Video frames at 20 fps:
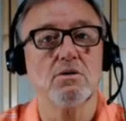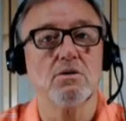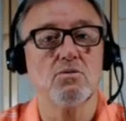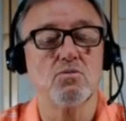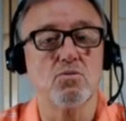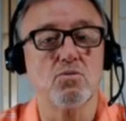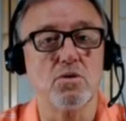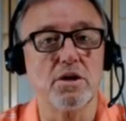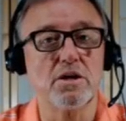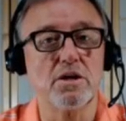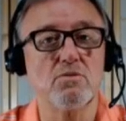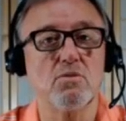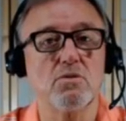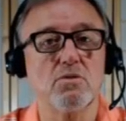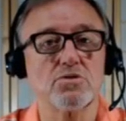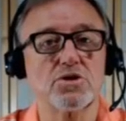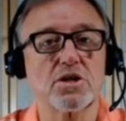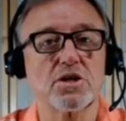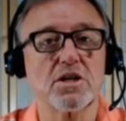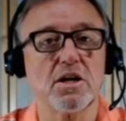where you
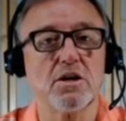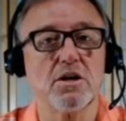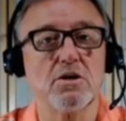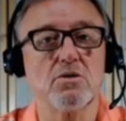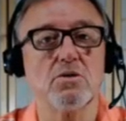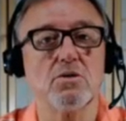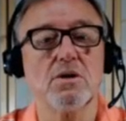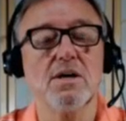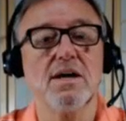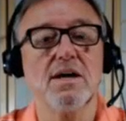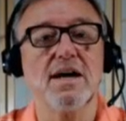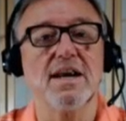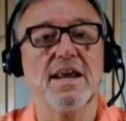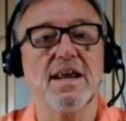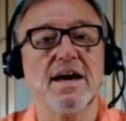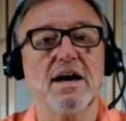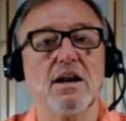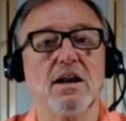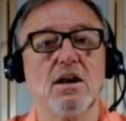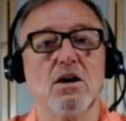want to go, and
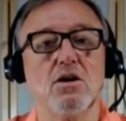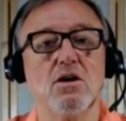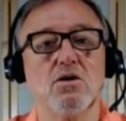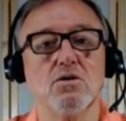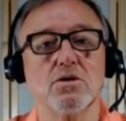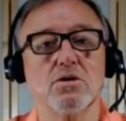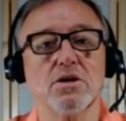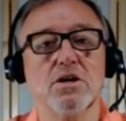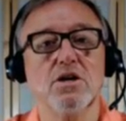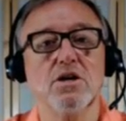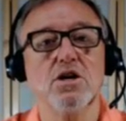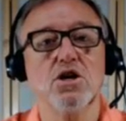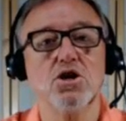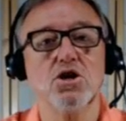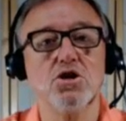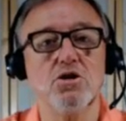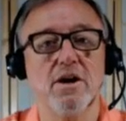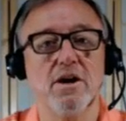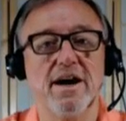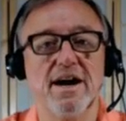how long
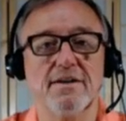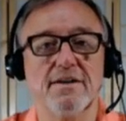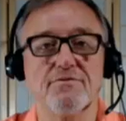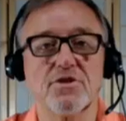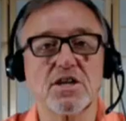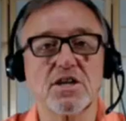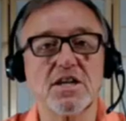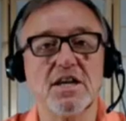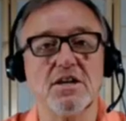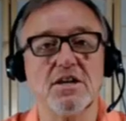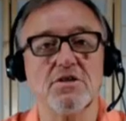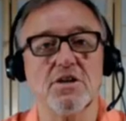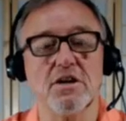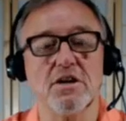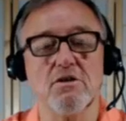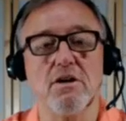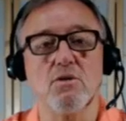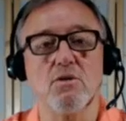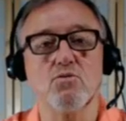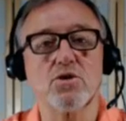you have to get
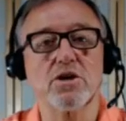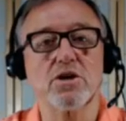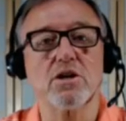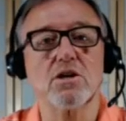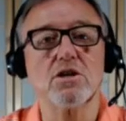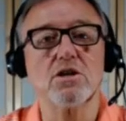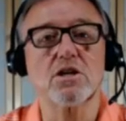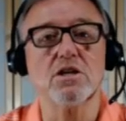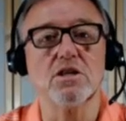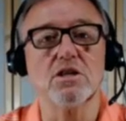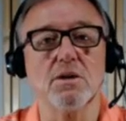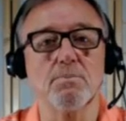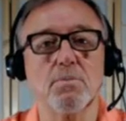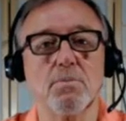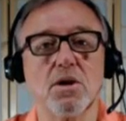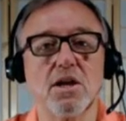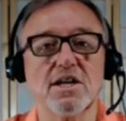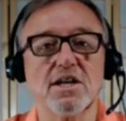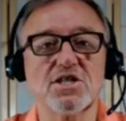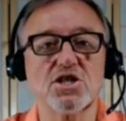there. And we're going to look at the
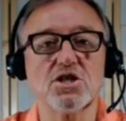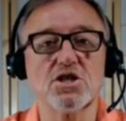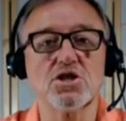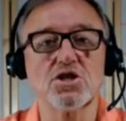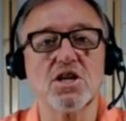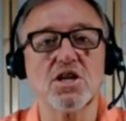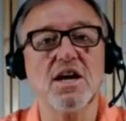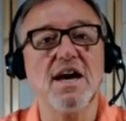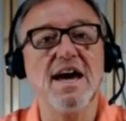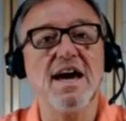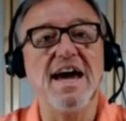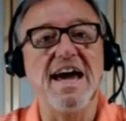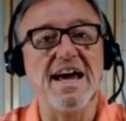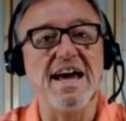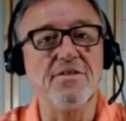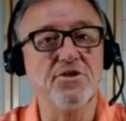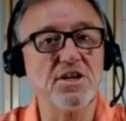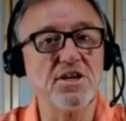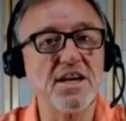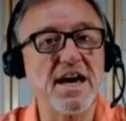pluses
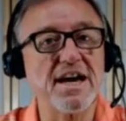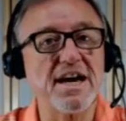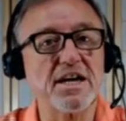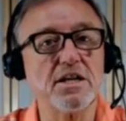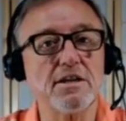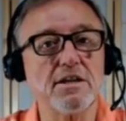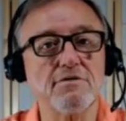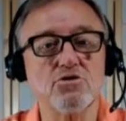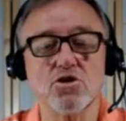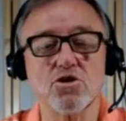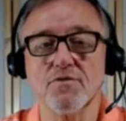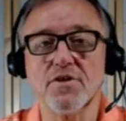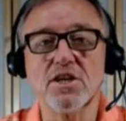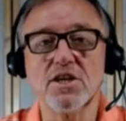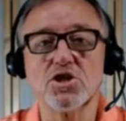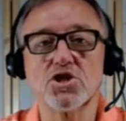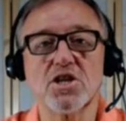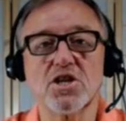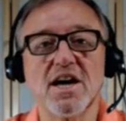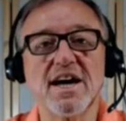and the negatives of
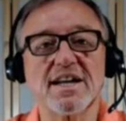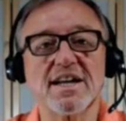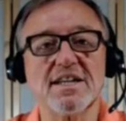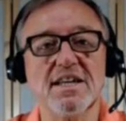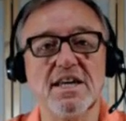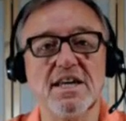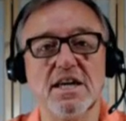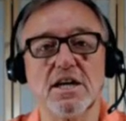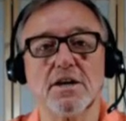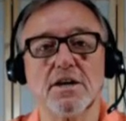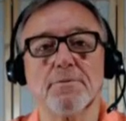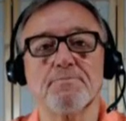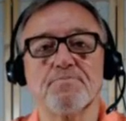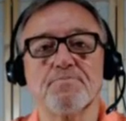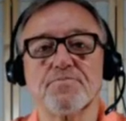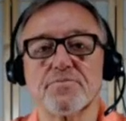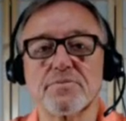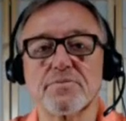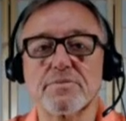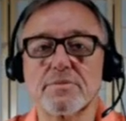each technique.
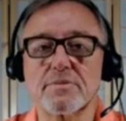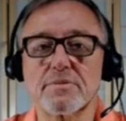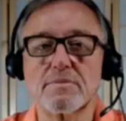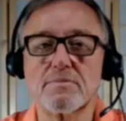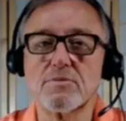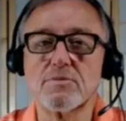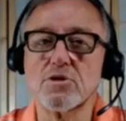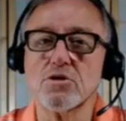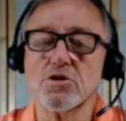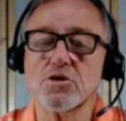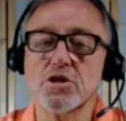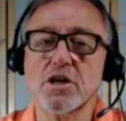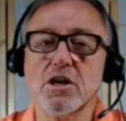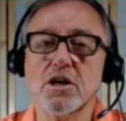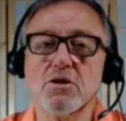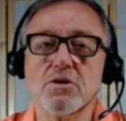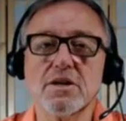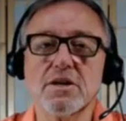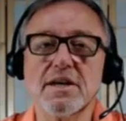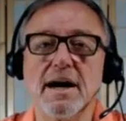
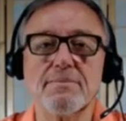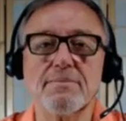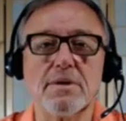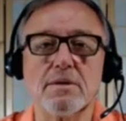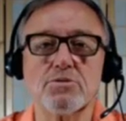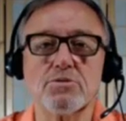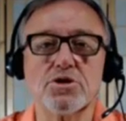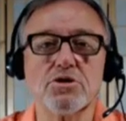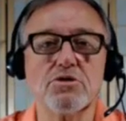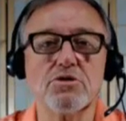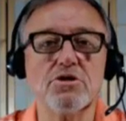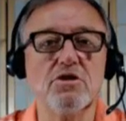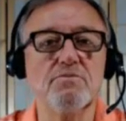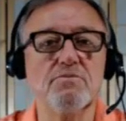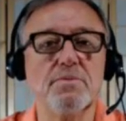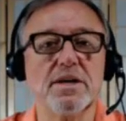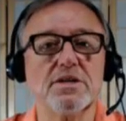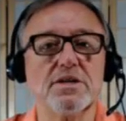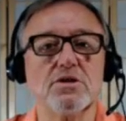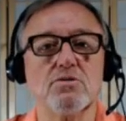I'm sure you've
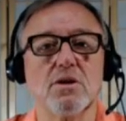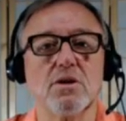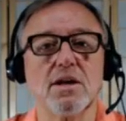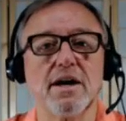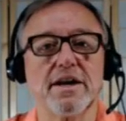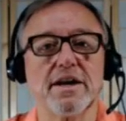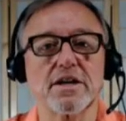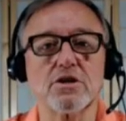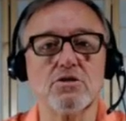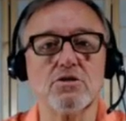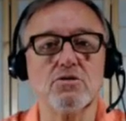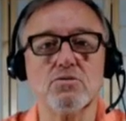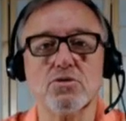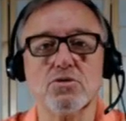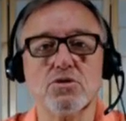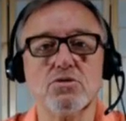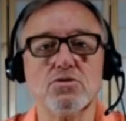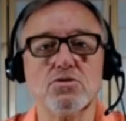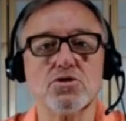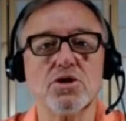been to a lot of
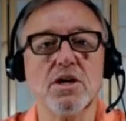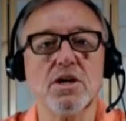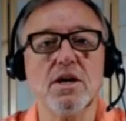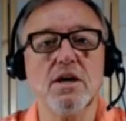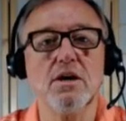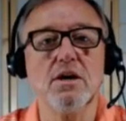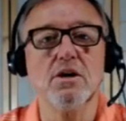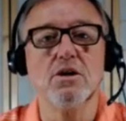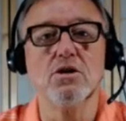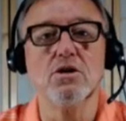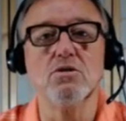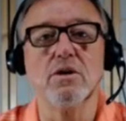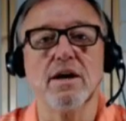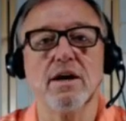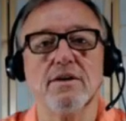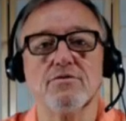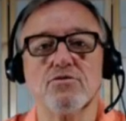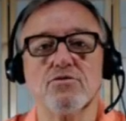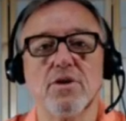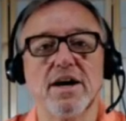gurus who
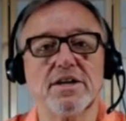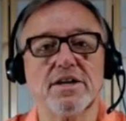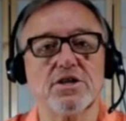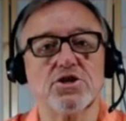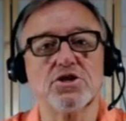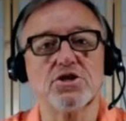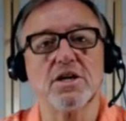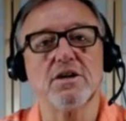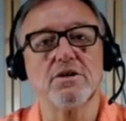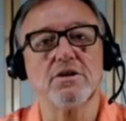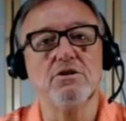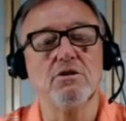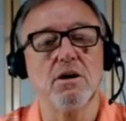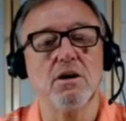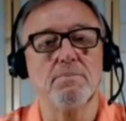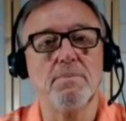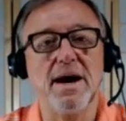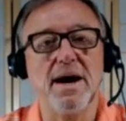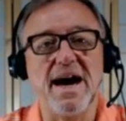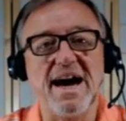have tried to sell you a
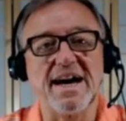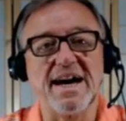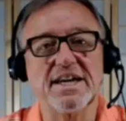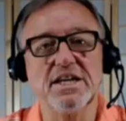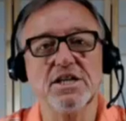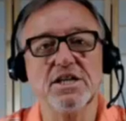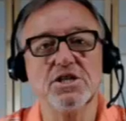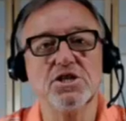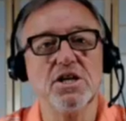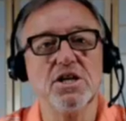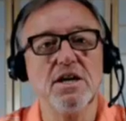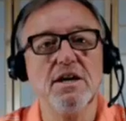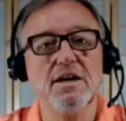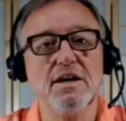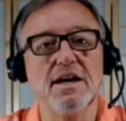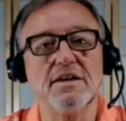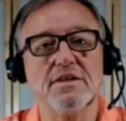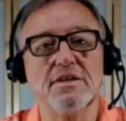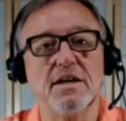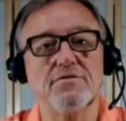package,
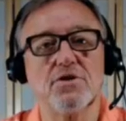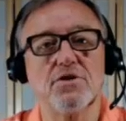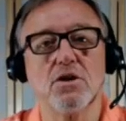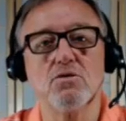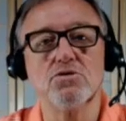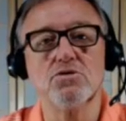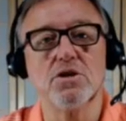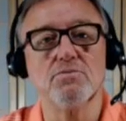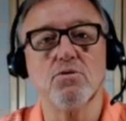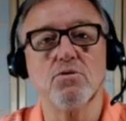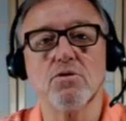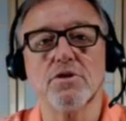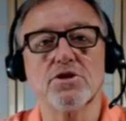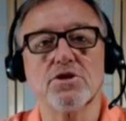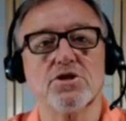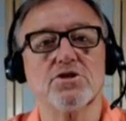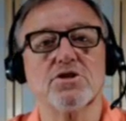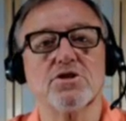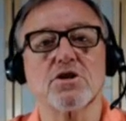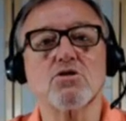and they've told you, boy, this
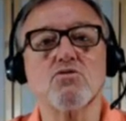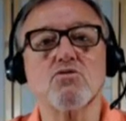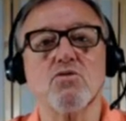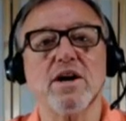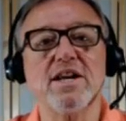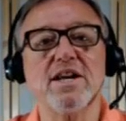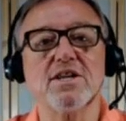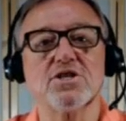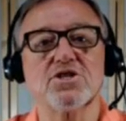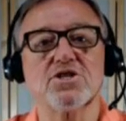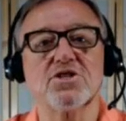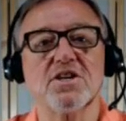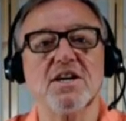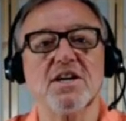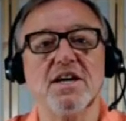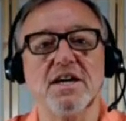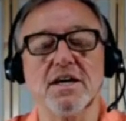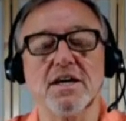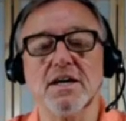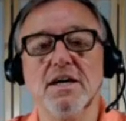is the greatest
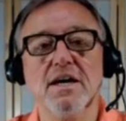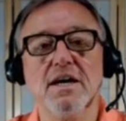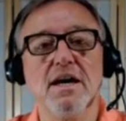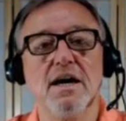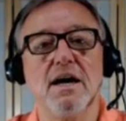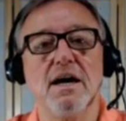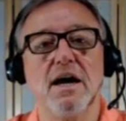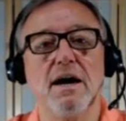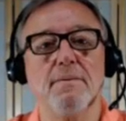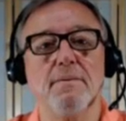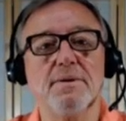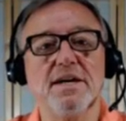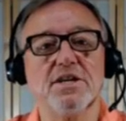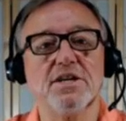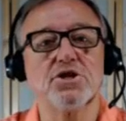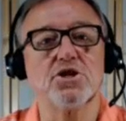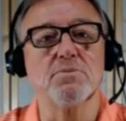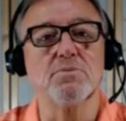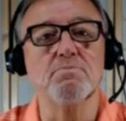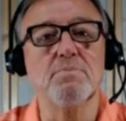thing.
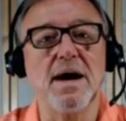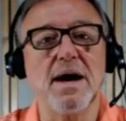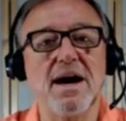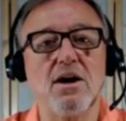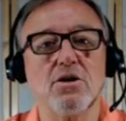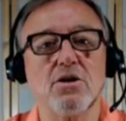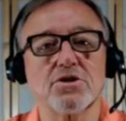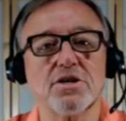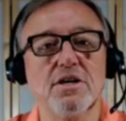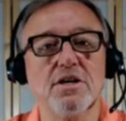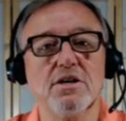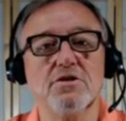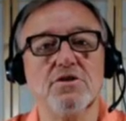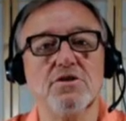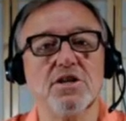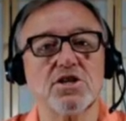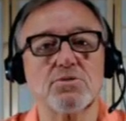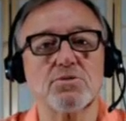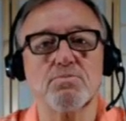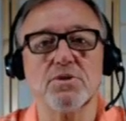It's about
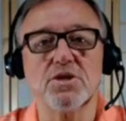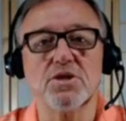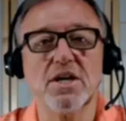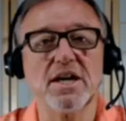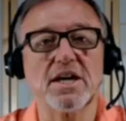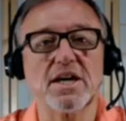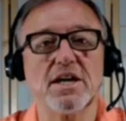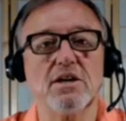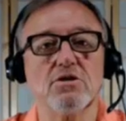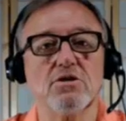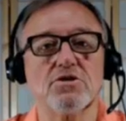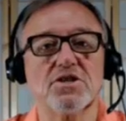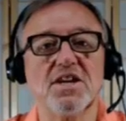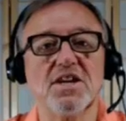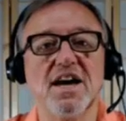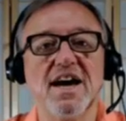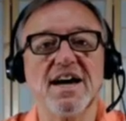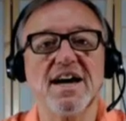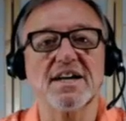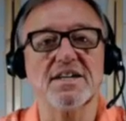this particular
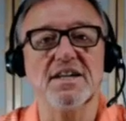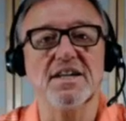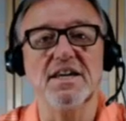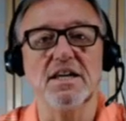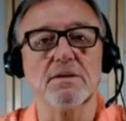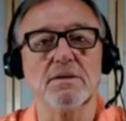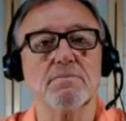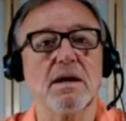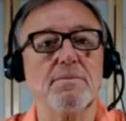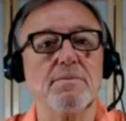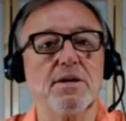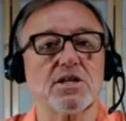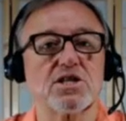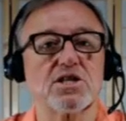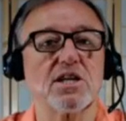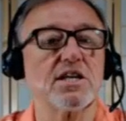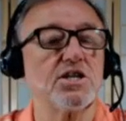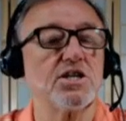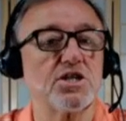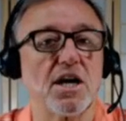technique. Maybe it's
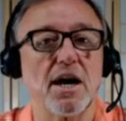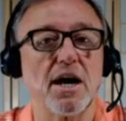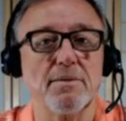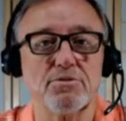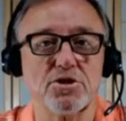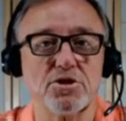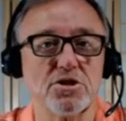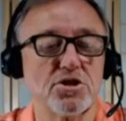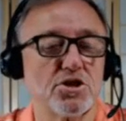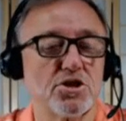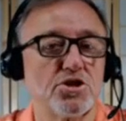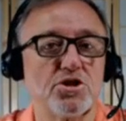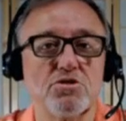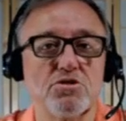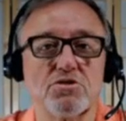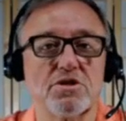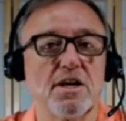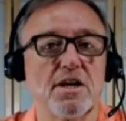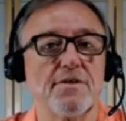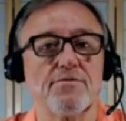lease options, just
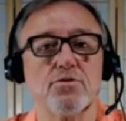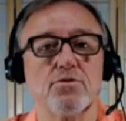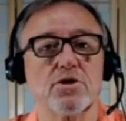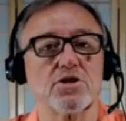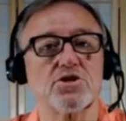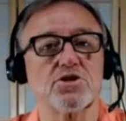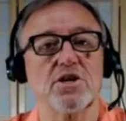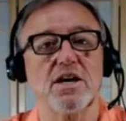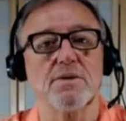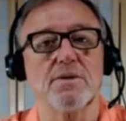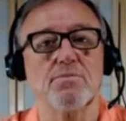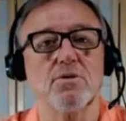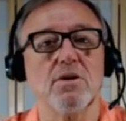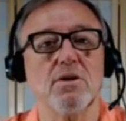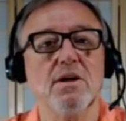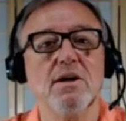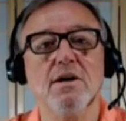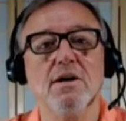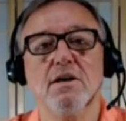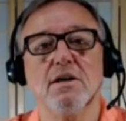using that for an example.
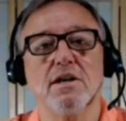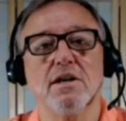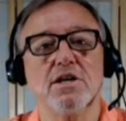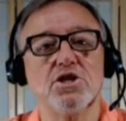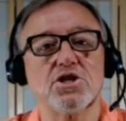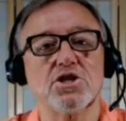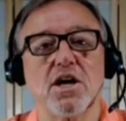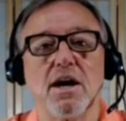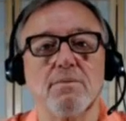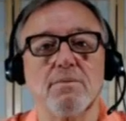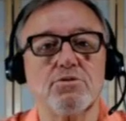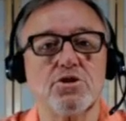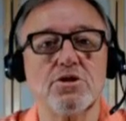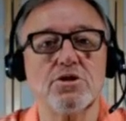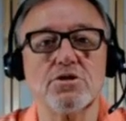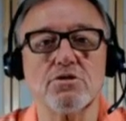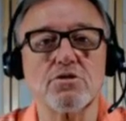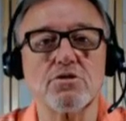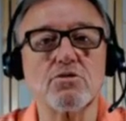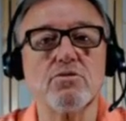Lease
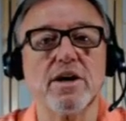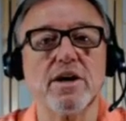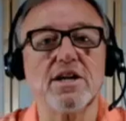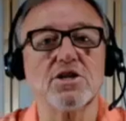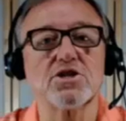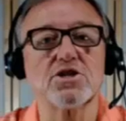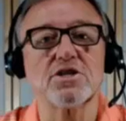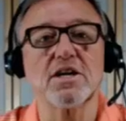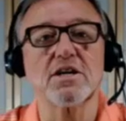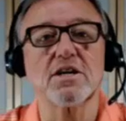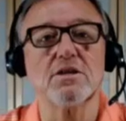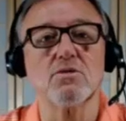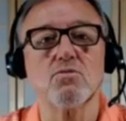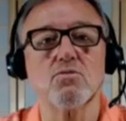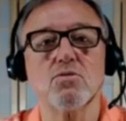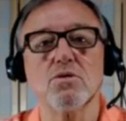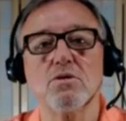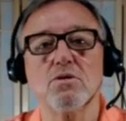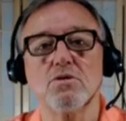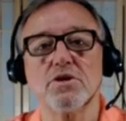options are the greatest thing in the
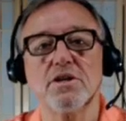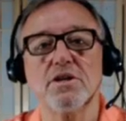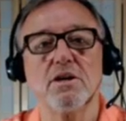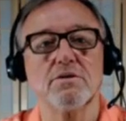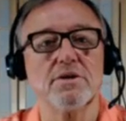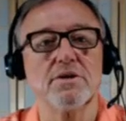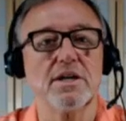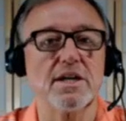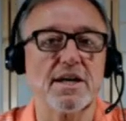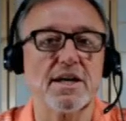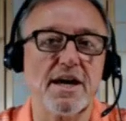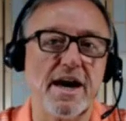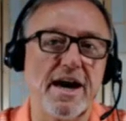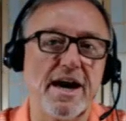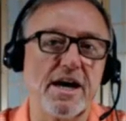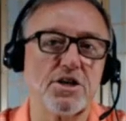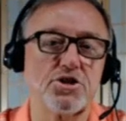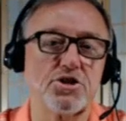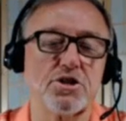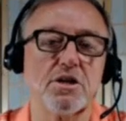world. You don't need
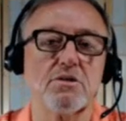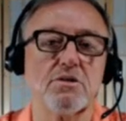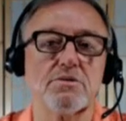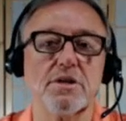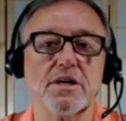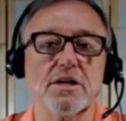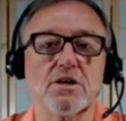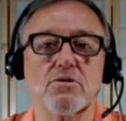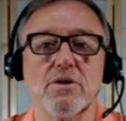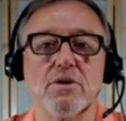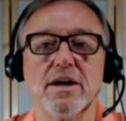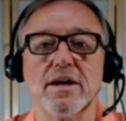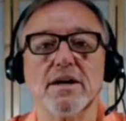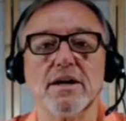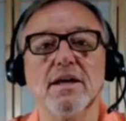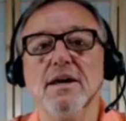cash, you don't need credit.